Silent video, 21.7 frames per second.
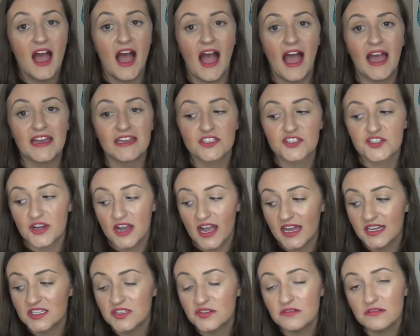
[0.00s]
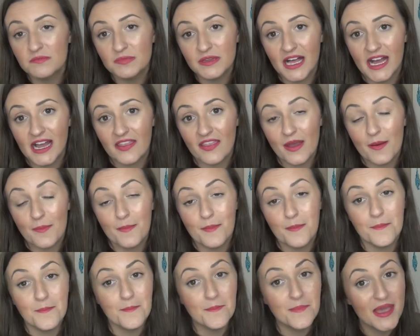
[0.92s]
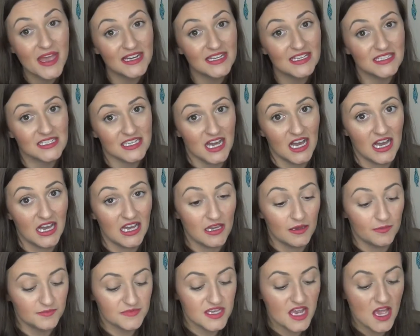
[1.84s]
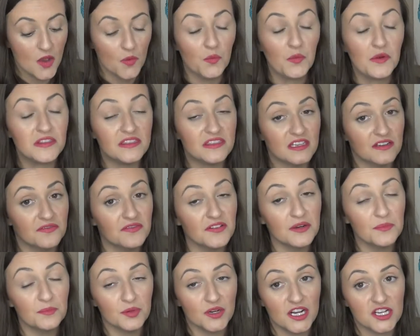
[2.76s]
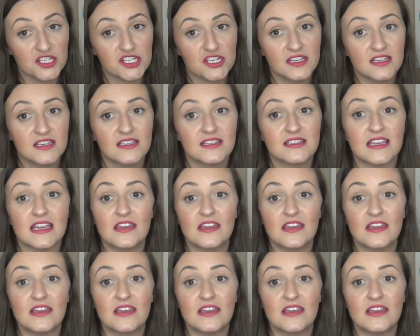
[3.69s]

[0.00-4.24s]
I tried to apply them many times with different brushes,